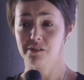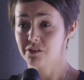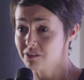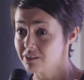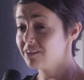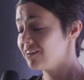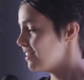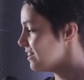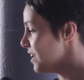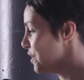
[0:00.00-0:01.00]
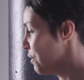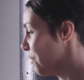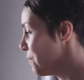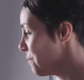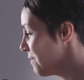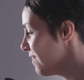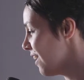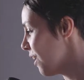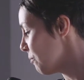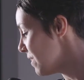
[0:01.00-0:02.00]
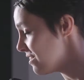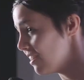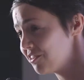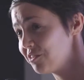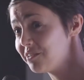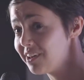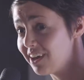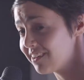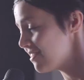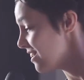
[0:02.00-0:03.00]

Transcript: So there you go. International tax